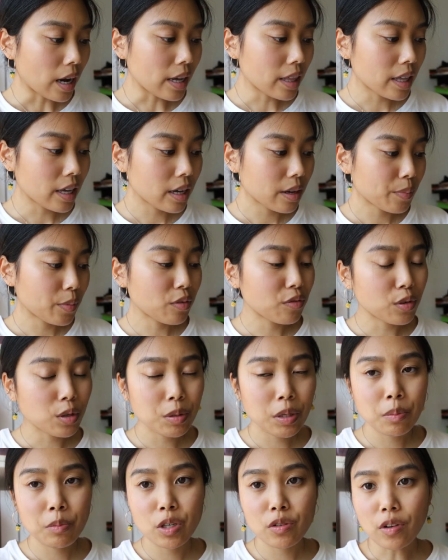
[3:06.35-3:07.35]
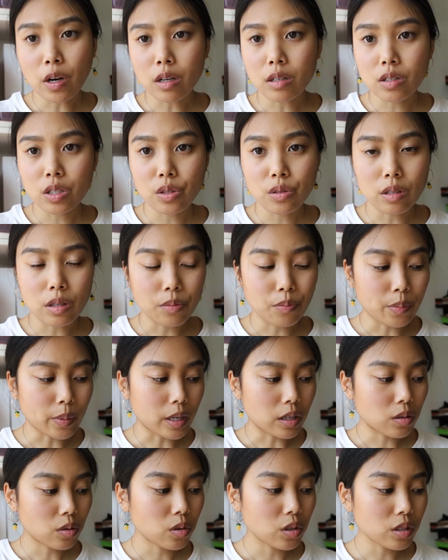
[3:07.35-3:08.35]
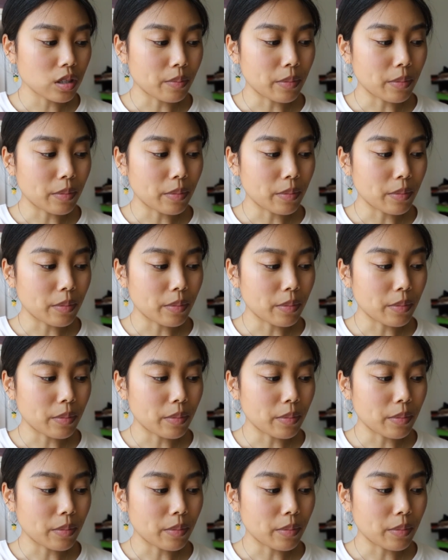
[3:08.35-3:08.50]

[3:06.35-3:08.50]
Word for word: I think before we move on to the buttonholes,